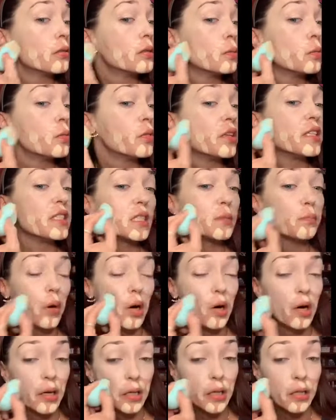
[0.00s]
with it
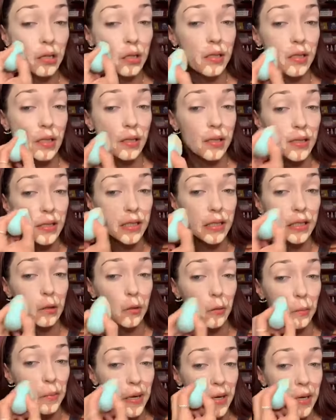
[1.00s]
spotted because it'll
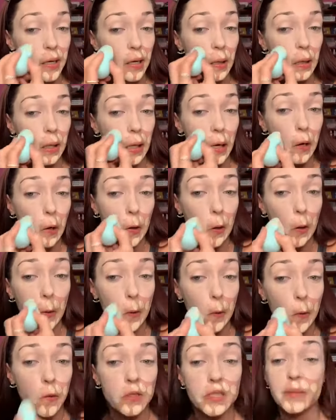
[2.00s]
make it a lot
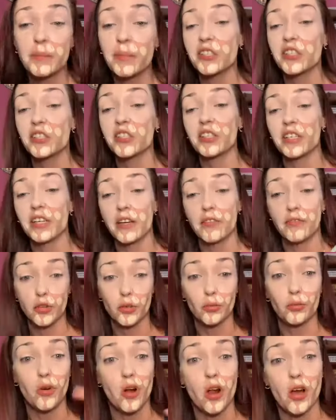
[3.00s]
harder, especially if you
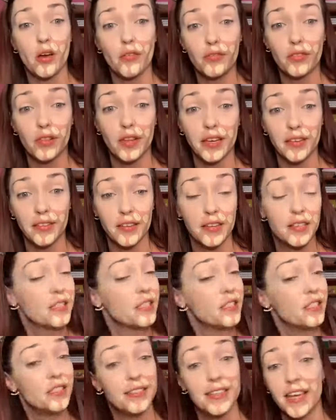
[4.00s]
run off like this
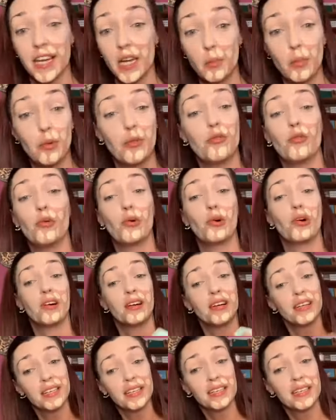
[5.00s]
and done it before.
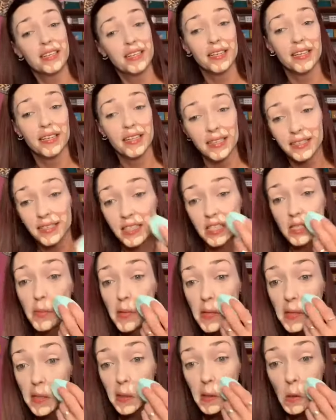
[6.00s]
It does
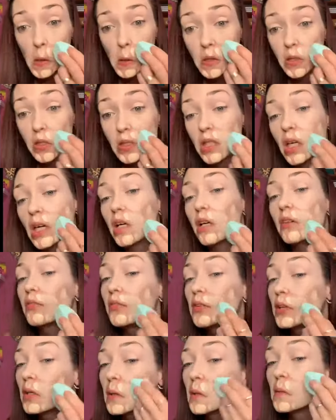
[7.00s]
make it a little tough.
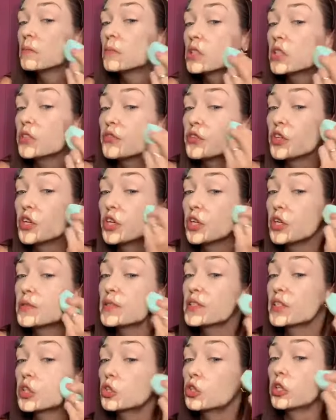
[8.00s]
So if you're gonna use
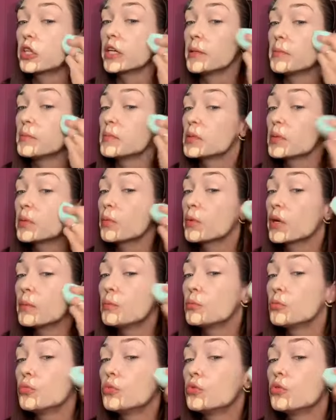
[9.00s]
creams, you wanna
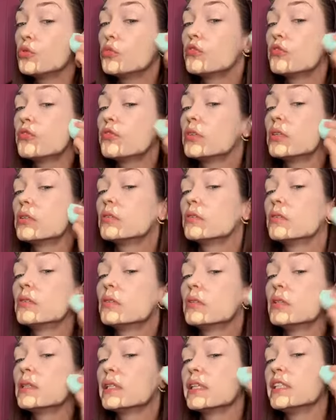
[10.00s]
move
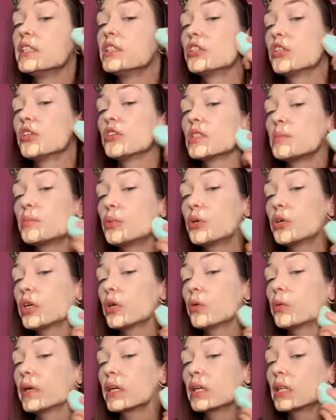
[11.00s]
into those pretty
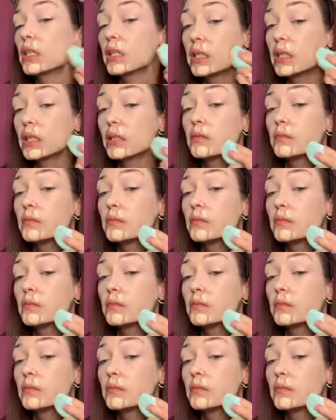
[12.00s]
quickly.